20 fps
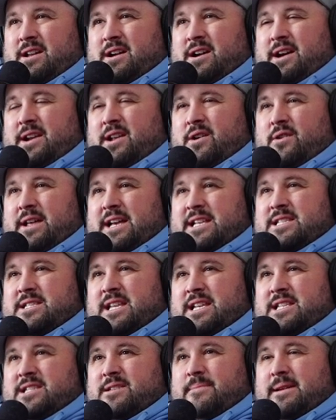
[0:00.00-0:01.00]
I know
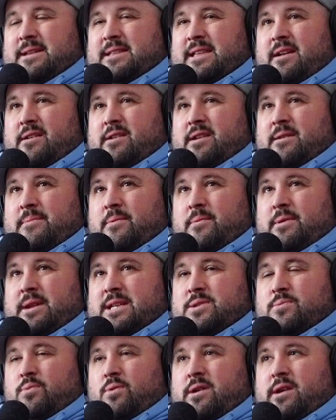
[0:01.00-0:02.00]
that's the mentality. I mean, well,
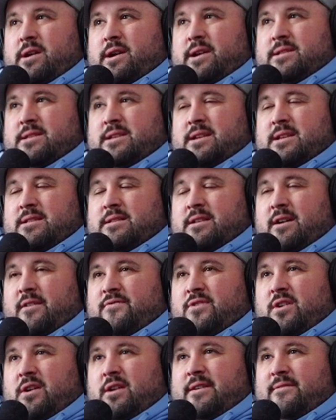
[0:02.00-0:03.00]
that's why
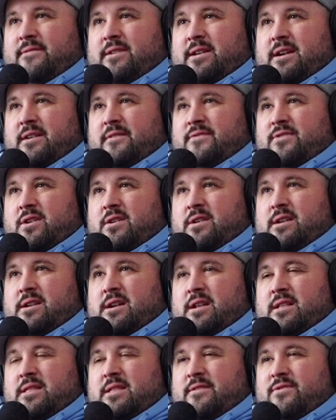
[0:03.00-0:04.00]
I've done everything I've done,
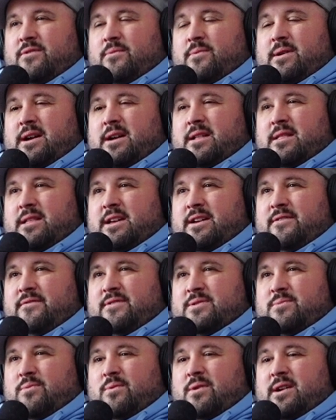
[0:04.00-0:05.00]
and I lived the way I live.
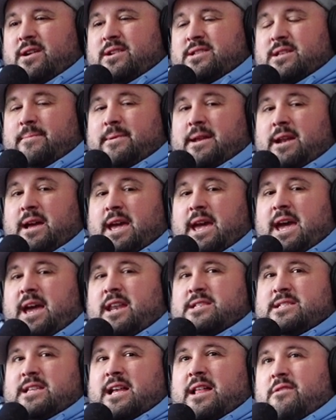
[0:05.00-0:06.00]
That's why, because I mean, I
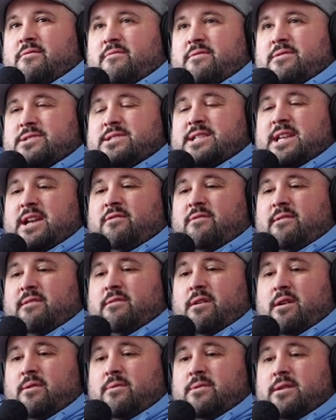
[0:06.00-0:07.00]
had a solid real estate
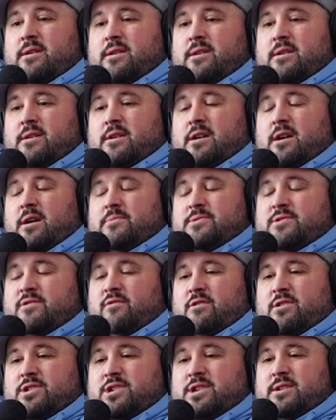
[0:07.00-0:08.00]
career going. I was
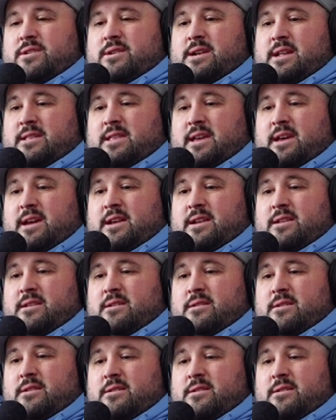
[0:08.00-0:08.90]
crushing it at that.